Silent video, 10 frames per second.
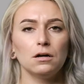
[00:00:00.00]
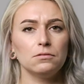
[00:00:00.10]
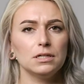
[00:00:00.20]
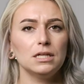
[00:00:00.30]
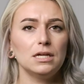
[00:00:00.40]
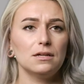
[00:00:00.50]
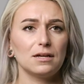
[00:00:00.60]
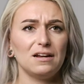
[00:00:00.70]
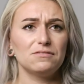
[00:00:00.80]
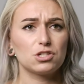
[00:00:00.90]
really
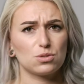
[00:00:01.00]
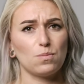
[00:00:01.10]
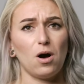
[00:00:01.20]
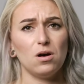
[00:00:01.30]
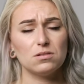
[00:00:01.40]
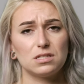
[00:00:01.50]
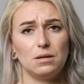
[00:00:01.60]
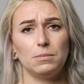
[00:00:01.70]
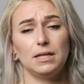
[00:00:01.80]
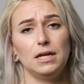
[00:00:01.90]
kind of small,
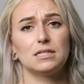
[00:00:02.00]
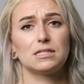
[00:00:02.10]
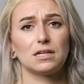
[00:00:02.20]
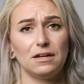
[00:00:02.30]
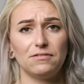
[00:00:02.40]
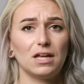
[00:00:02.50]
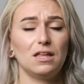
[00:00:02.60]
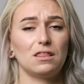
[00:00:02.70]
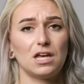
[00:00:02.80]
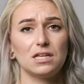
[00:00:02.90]
seemingly
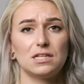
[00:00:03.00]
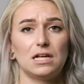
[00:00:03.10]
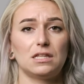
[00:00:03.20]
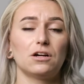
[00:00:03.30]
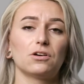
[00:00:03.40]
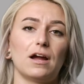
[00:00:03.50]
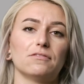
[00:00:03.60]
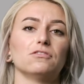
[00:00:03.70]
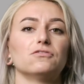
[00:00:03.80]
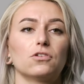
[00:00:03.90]
insignificant things that they're
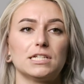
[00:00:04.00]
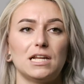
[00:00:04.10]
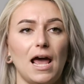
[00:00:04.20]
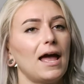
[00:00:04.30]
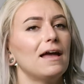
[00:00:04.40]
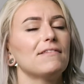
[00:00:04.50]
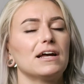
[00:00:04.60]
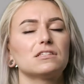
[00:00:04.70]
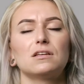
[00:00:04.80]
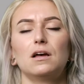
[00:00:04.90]
grateful for today, and
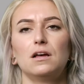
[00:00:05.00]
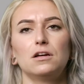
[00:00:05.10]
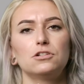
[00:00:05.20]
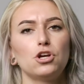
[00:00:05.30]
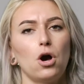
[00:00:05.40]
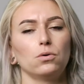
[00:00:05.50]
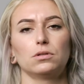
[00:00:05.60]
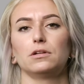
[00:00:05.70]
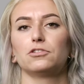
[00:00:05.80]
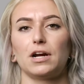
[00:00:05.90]
that's
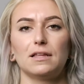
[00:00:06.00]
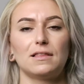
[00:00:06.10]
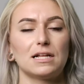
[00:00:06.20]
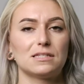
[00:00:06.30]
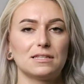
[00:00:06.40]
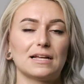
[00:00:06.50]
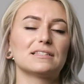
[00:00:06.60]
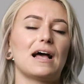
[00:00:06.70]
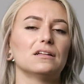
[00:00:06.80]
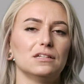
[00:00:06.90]
totally great. That's
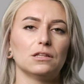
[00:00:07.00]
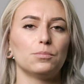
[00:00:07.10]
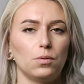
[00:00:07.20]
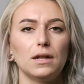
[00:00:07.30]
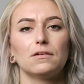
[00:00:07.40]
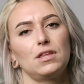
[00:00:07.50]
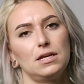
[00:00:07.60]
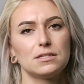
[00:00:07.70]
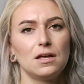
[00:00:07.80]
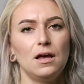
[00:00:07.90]
exactly the point of
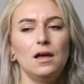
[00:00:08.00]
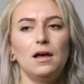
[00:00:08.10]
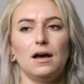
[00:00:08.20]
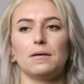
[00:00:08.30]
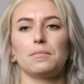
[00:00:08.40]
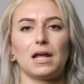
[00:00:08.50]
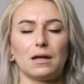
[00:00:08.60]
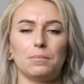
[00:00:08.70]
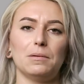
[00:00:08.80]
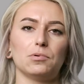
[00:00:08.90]
this,
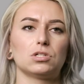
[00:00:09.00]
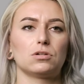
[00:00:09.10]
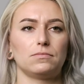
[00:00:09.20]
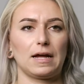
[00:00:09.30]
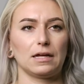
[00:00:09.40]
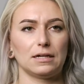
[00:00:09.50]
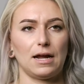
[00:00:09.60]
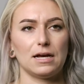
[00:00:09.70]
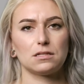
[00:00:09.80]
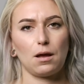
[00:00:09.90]
getting people to
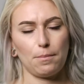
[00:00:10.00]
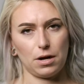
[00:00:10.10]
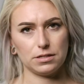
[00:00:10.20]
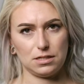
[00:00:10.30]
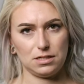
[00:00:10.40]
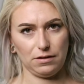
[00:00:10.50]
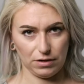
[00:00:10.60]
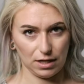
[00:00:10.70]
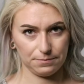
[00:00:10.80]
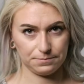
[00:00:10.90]
recognize
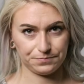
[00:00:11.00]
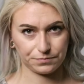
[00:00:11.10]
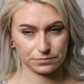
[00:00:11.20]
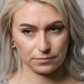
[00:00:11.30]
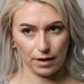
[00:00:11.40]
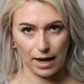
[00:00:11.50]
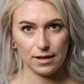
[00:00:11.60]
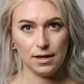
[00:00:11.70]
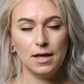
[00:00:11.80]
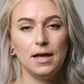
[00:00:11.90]
positivity,
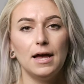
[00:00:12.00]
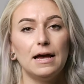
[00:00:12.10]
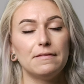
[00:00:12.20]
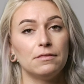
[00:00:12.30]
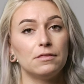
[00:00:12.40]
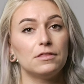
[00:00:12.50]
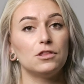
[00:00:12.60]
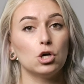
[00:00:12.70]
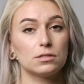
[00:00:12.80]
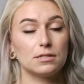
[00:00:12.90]
okay? And
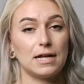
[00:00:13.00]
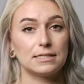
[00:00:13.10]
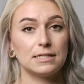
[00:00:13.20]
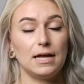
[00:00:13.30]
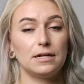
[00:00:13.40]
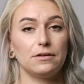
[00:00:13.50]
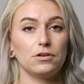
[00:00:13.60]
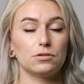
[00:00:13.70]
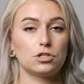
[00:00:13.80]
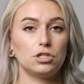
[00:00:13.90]
that's the end of
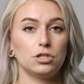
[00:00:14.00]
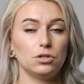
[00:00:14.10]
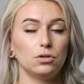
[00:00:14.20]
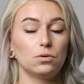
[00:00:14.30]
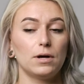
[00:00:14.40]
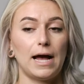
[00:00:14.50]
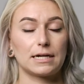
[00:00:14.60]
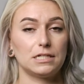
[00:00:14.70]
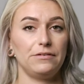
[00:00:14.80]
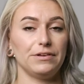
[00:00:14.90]
those 2
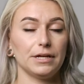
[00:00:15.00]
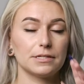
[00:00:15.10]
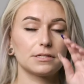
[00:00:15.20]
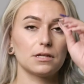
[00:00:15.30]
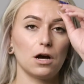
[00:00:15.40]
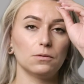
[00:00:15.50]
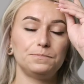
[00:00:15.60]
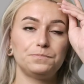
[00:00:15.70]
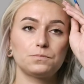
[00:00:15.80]
activities. So